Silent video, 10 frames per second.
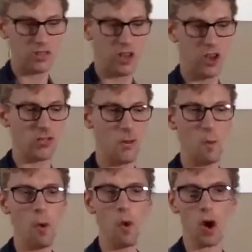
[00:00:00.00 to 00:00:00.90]
So it's for
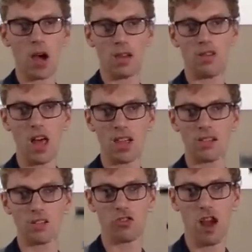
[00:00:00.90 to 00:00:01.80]
more kind of
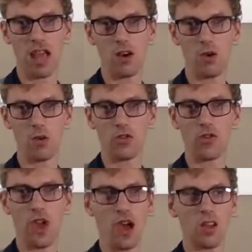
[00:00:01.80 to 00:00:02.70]
lighter trails
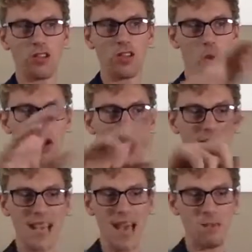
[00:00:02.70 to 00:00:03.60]
and so on.
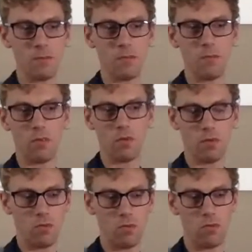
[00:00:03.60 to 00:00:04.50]
Again,
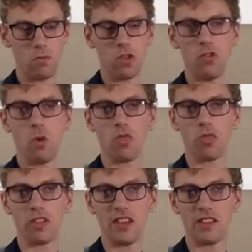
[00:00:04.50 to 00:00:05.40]
you
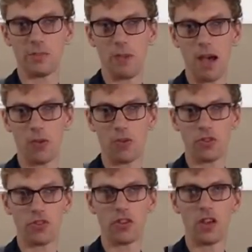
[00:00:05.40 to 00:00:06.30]
want the disc
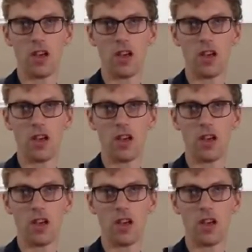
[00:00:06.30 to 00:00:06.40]
mounts.